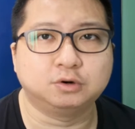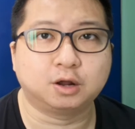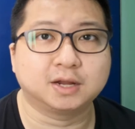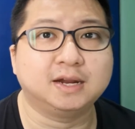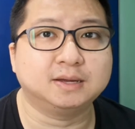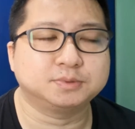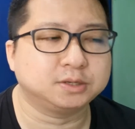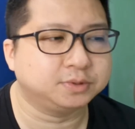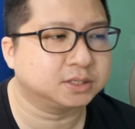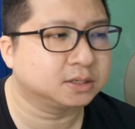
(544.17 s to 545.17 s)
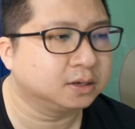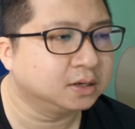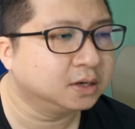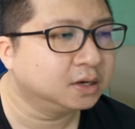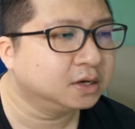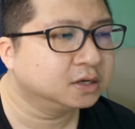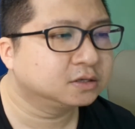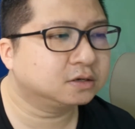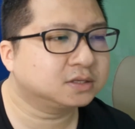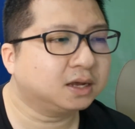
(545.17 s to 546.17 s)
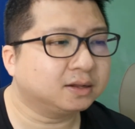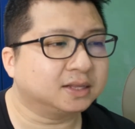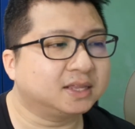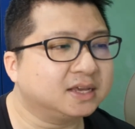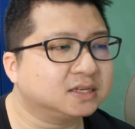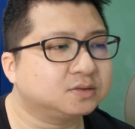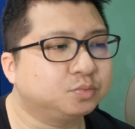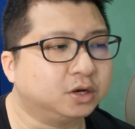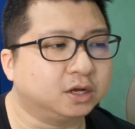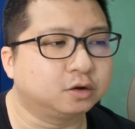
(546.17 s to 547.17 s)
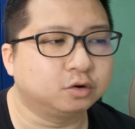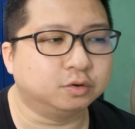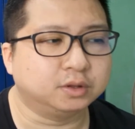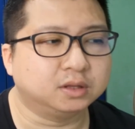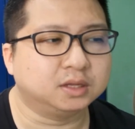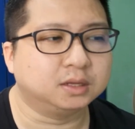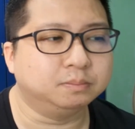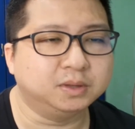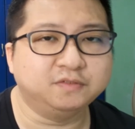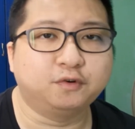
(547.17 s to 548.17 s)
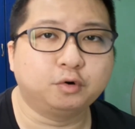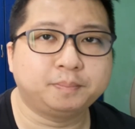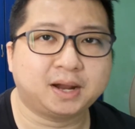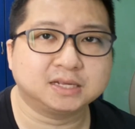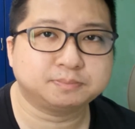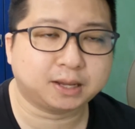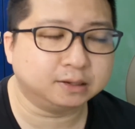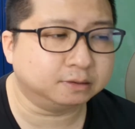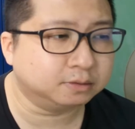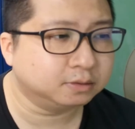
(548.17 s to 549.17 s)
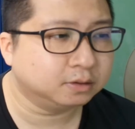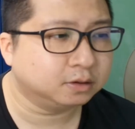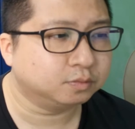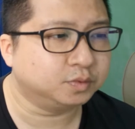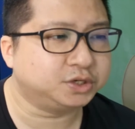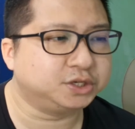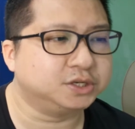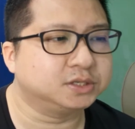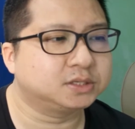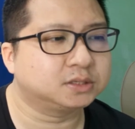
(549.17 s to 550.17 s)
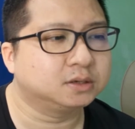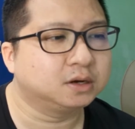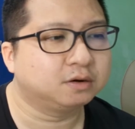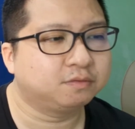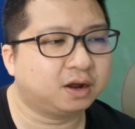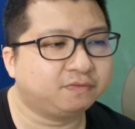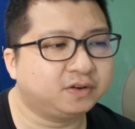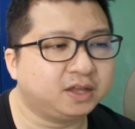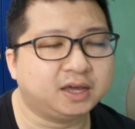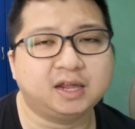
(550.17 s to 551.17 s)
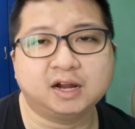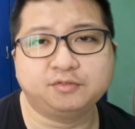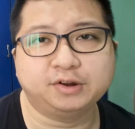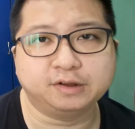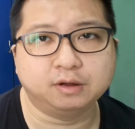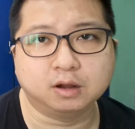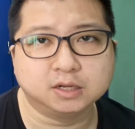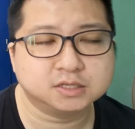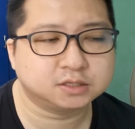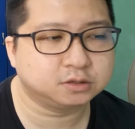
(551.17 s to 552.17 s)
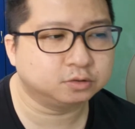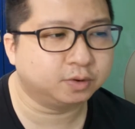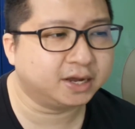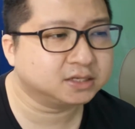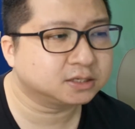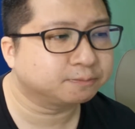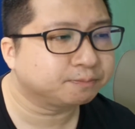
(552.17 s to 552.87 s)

Online Lab Series. So some of the things would include the Mevo Plus bundle, which is roughly $800 US.